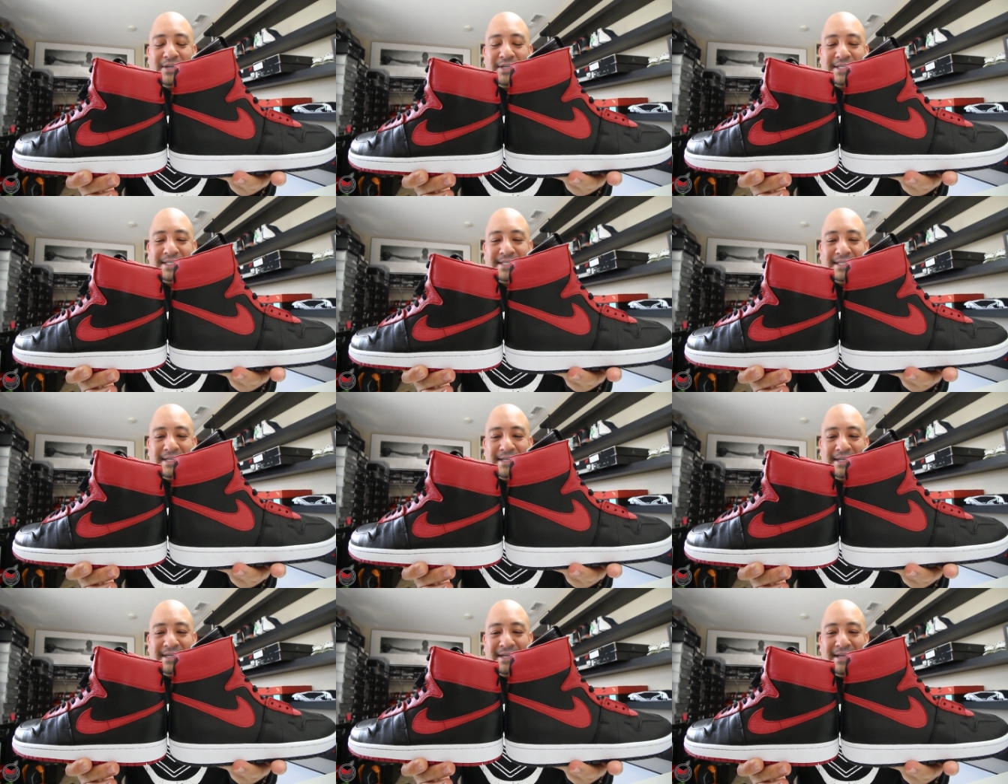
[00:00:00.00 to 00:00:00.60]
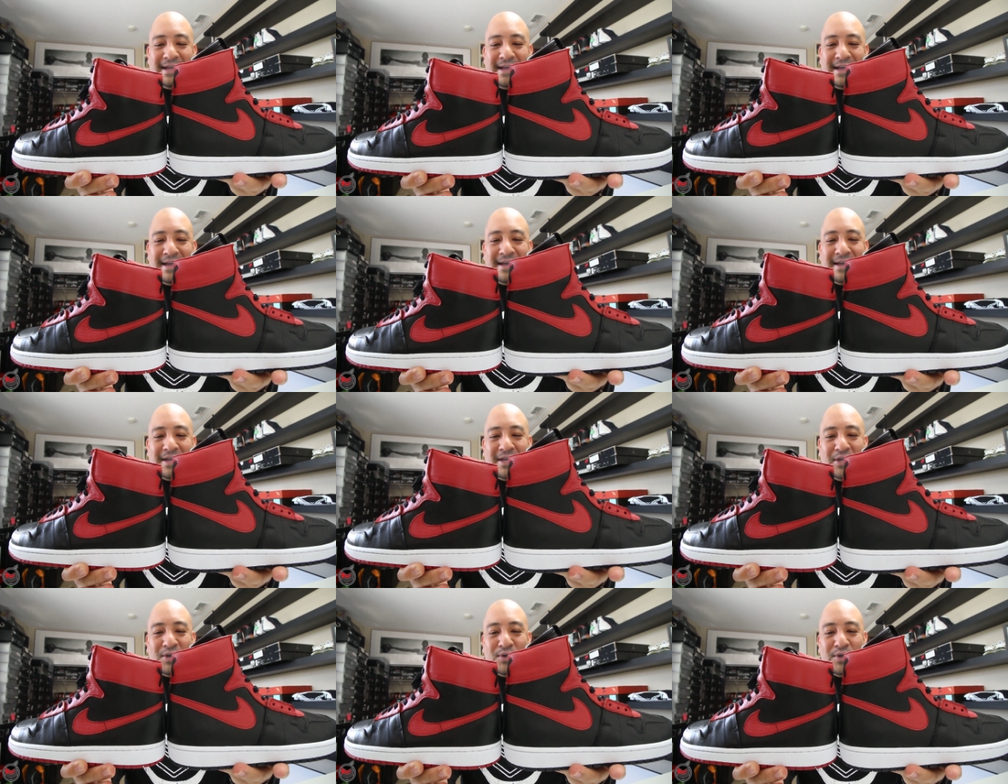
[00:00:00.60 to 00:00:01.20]
Is uh,
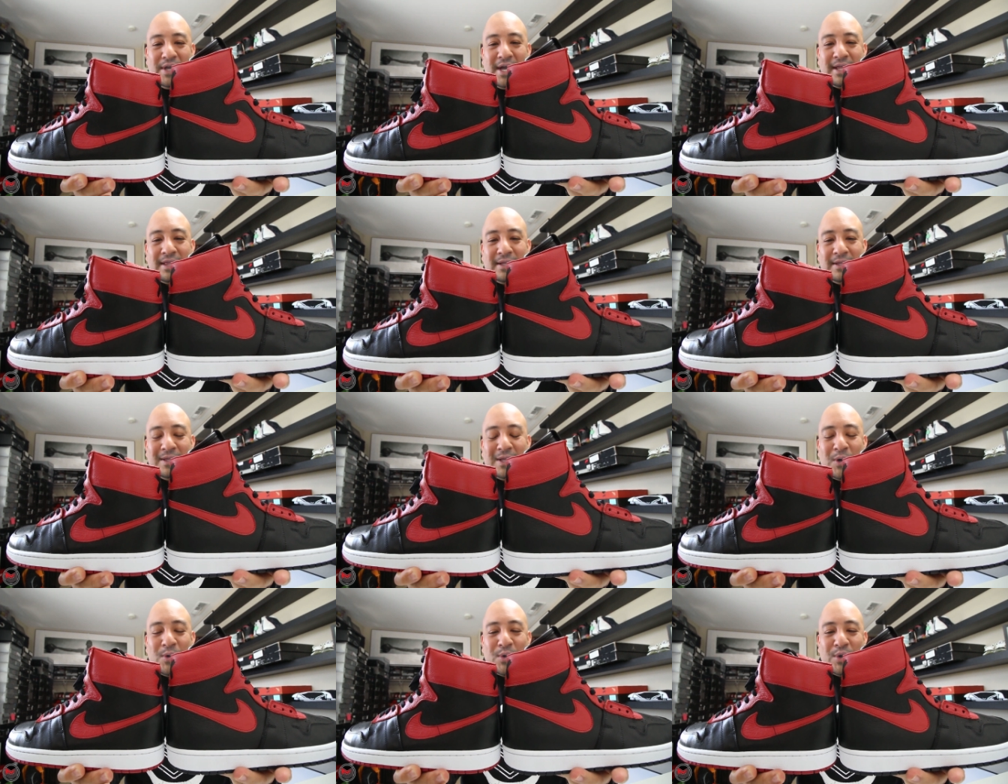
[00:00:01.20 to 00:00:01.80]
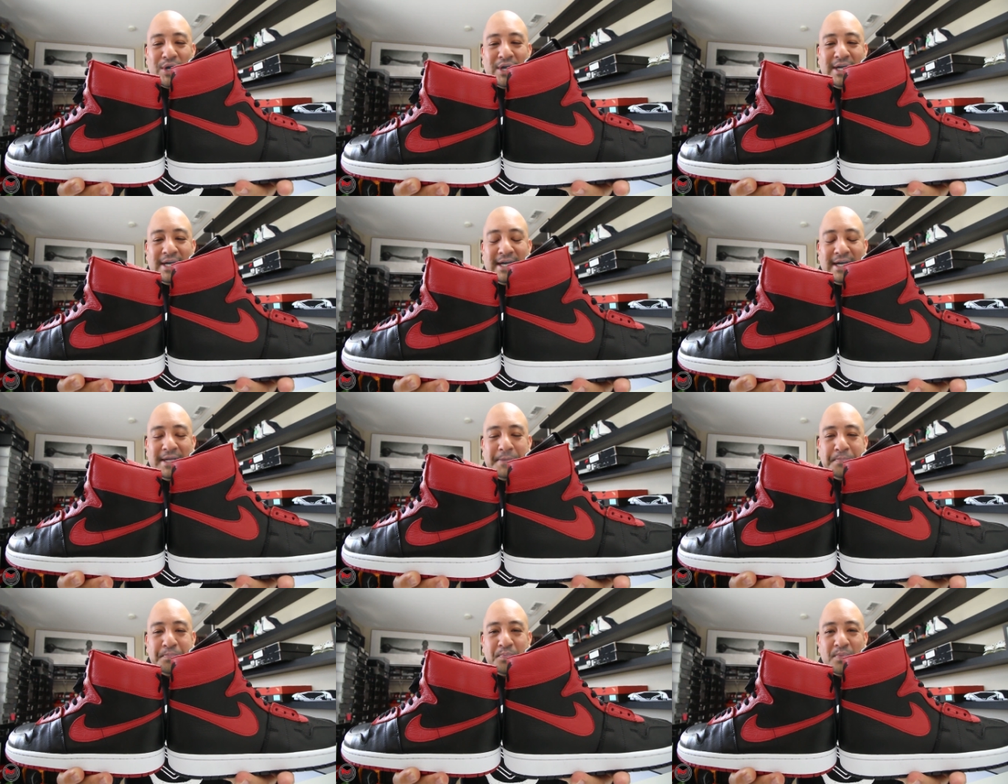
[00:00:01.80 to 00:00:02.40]
you know, you got the lower
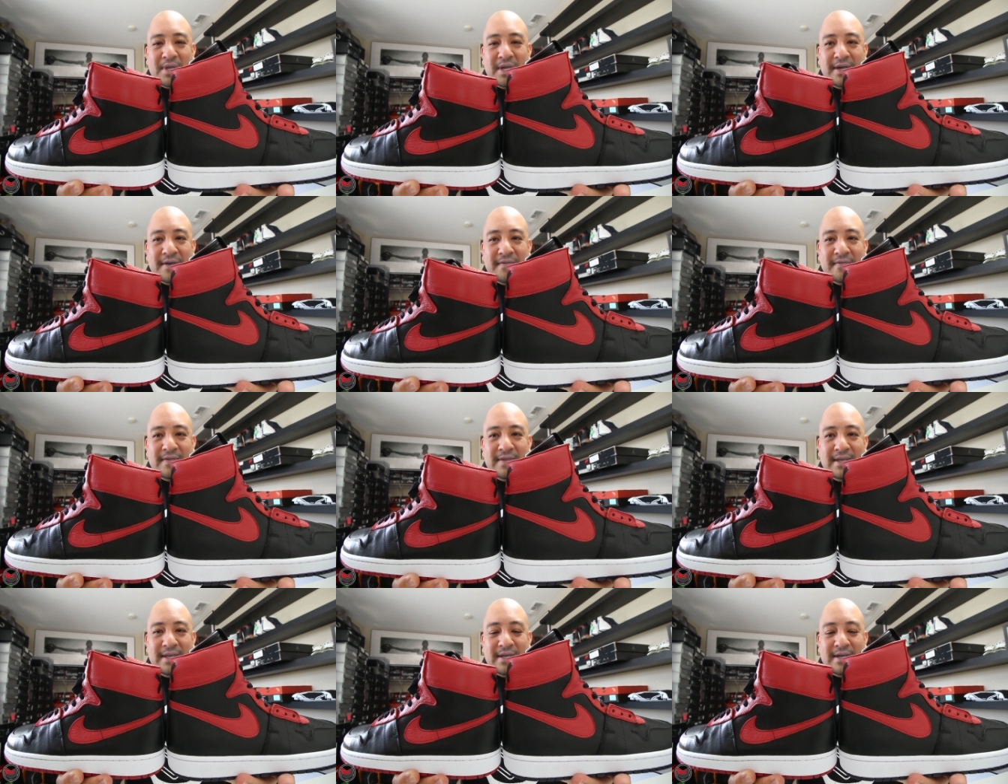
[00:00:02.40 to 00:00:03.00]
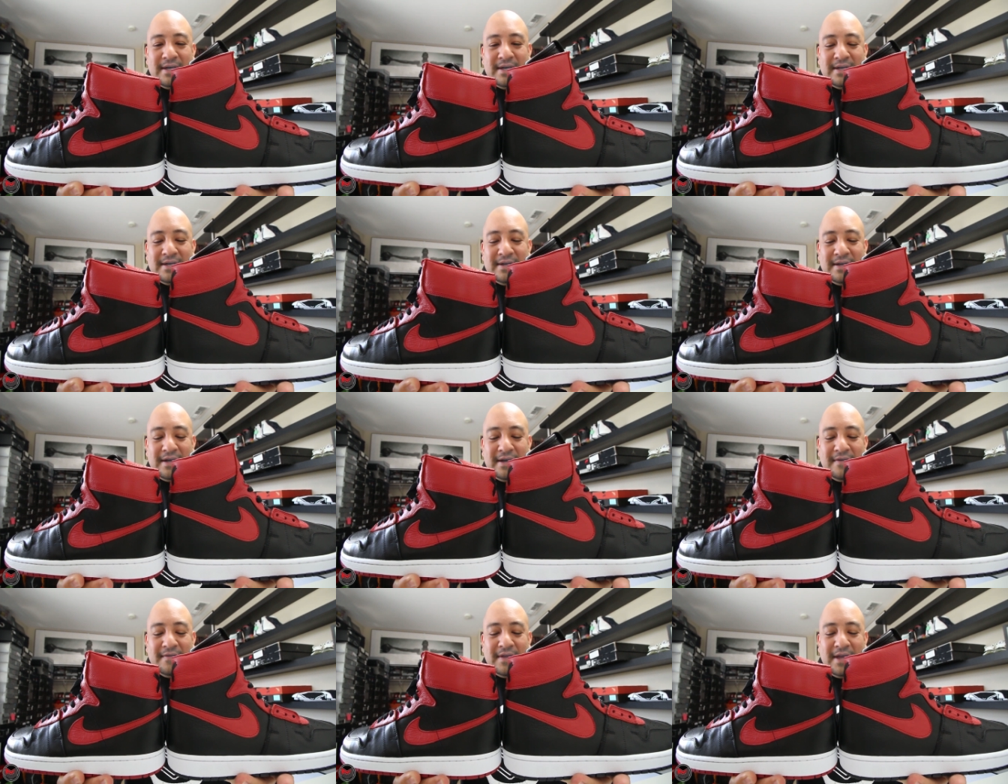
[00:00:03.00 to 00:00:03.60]
cut of the uh,
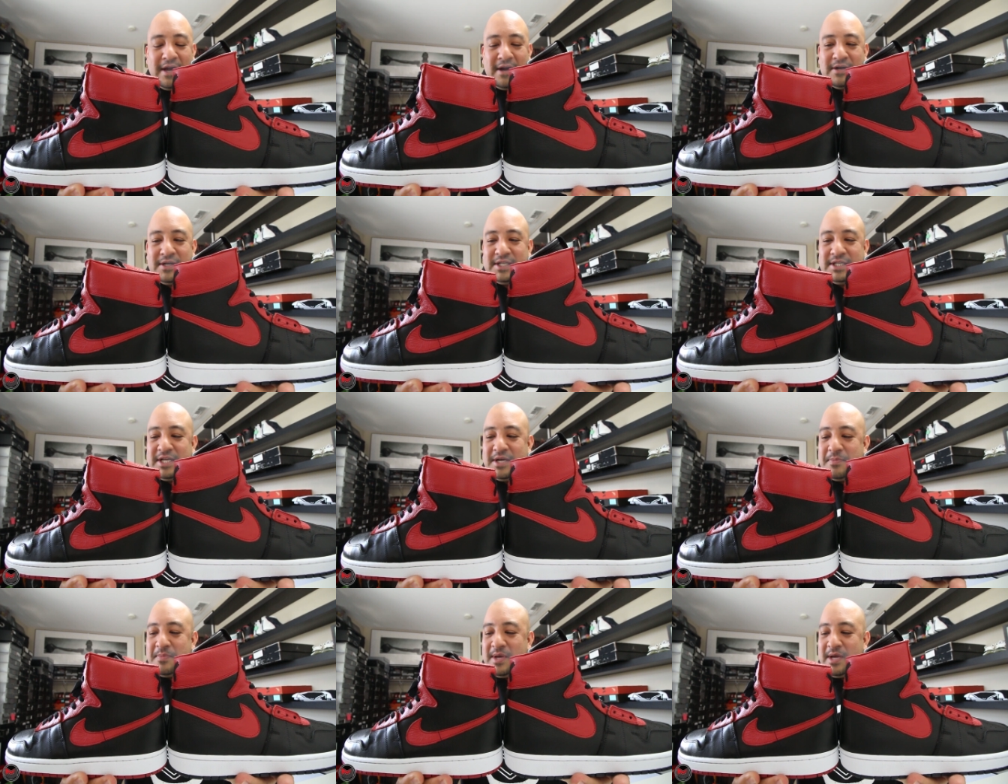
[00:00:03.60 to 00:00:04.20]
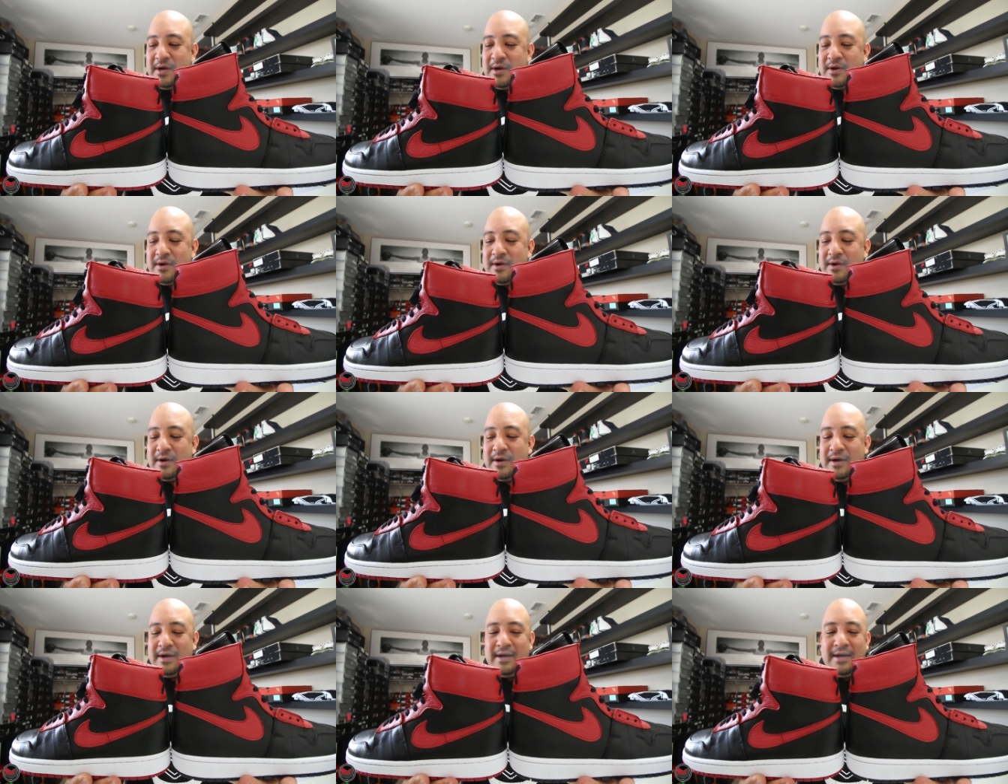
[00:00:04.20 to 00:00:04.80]
of the Airship
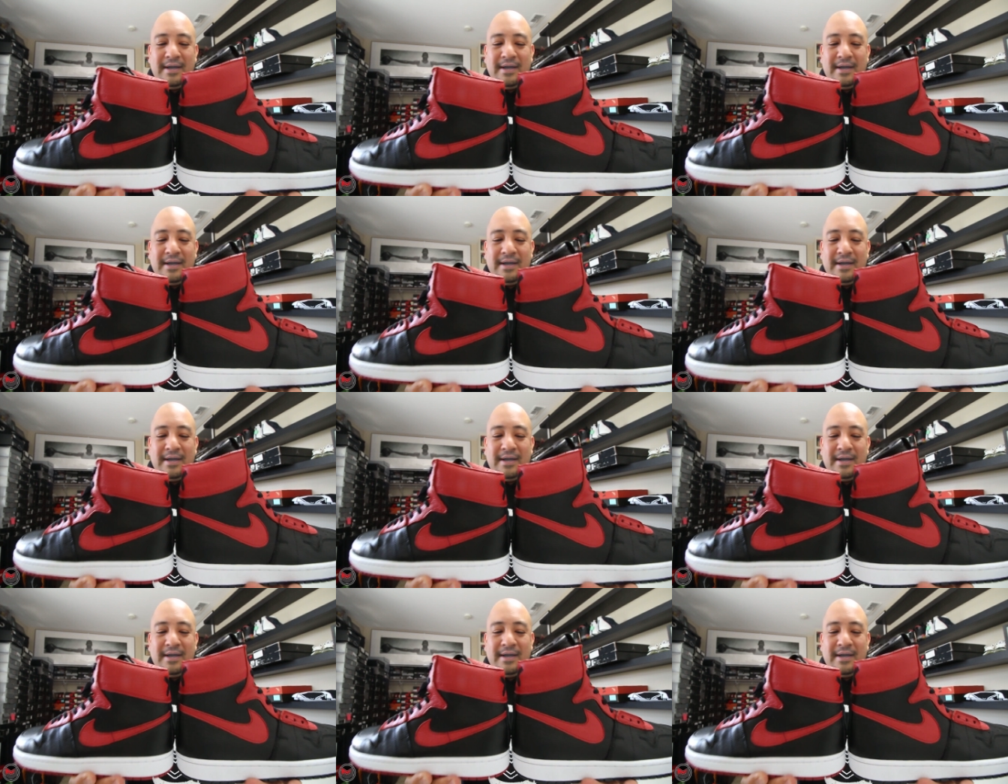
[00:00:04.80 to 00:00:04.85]
here.